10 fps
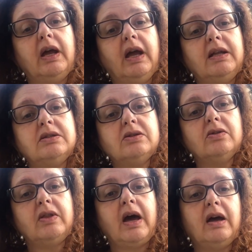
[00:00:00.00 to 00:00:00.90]
And
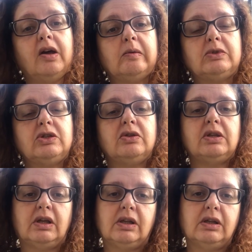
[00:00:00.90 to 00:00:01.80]
so that helps you
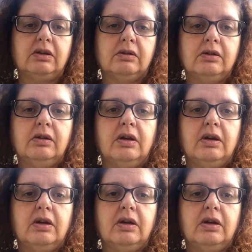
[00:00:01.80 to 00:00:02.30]
think clearer.